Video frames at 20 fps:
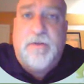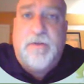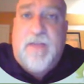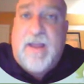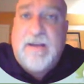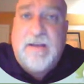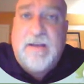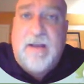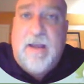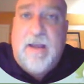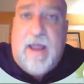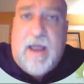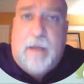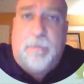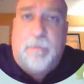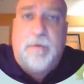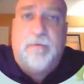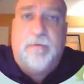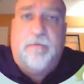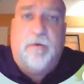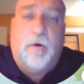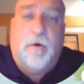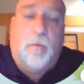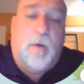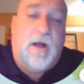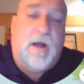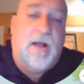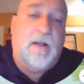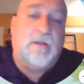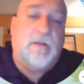that didn't happen for a
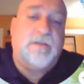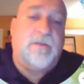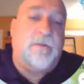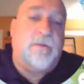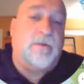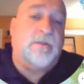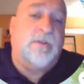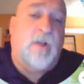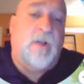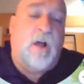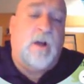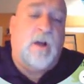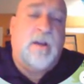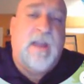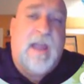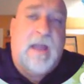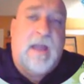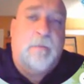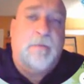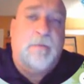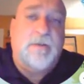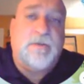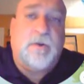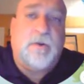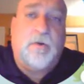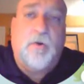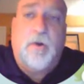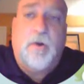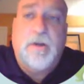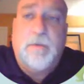while. So those log cabins are
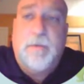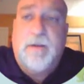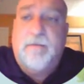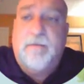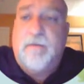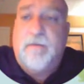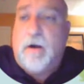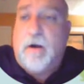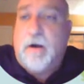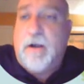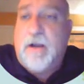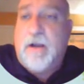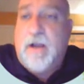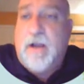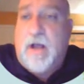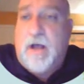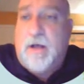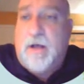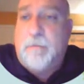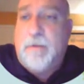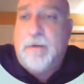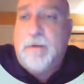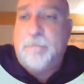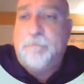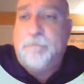going to be very common.